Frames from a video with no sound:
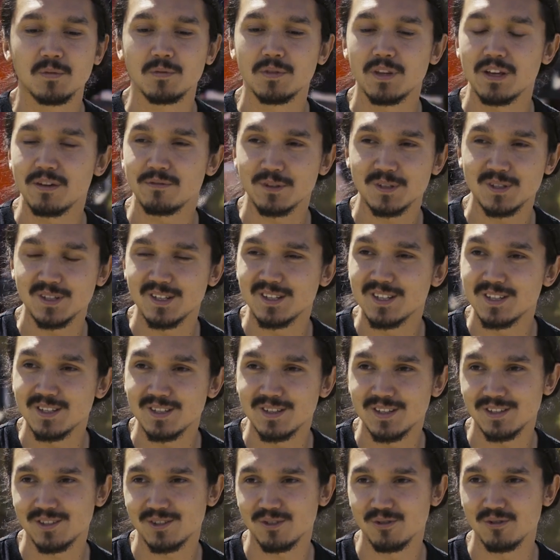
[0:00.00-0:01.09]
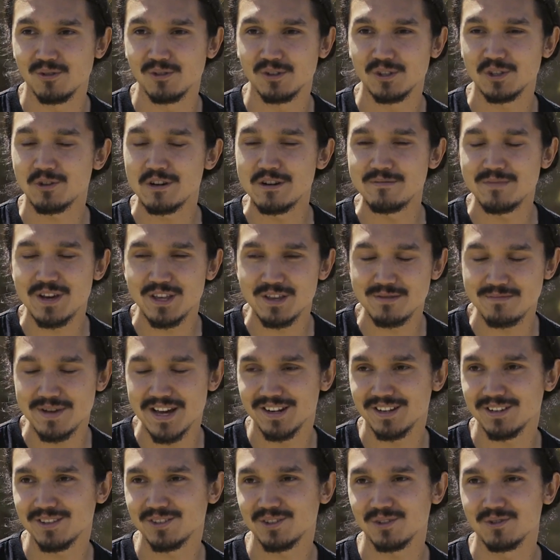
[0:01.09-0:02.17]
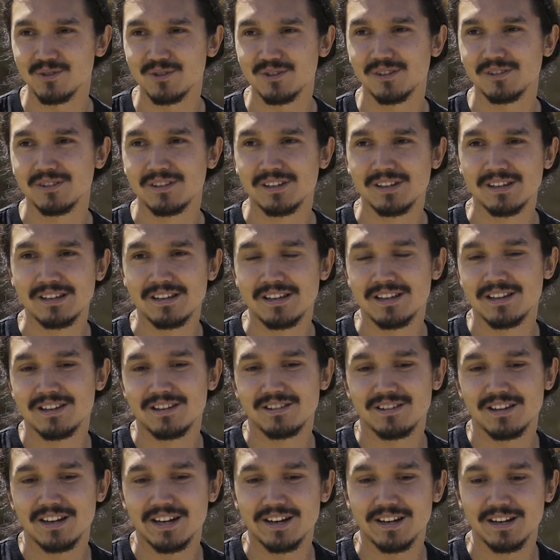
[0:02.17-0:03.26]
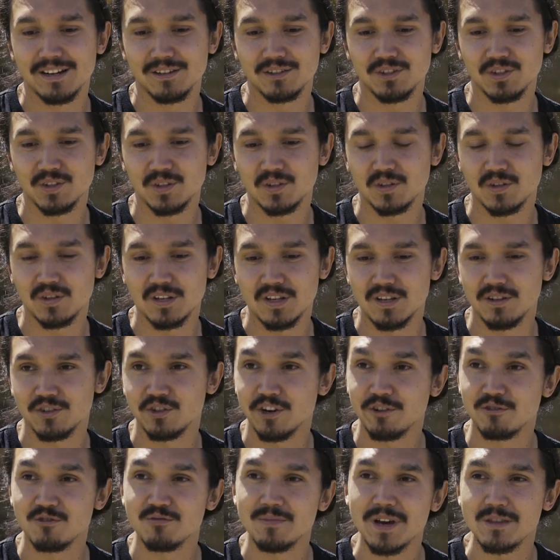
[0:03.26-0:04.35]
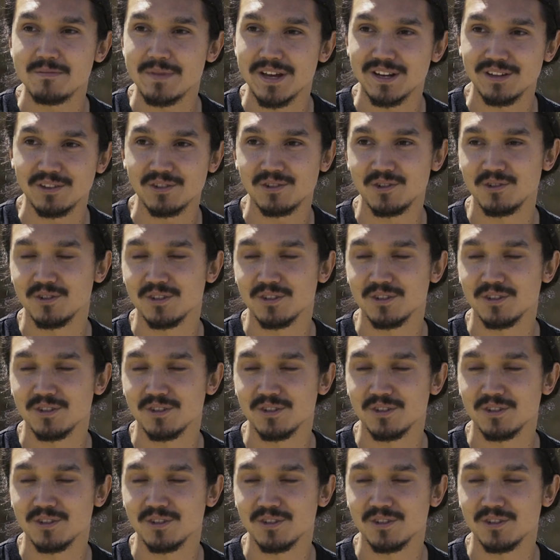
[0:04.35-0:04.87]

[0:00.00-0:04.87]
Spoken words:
there for statistics or discrete mathematics or just the general mathematics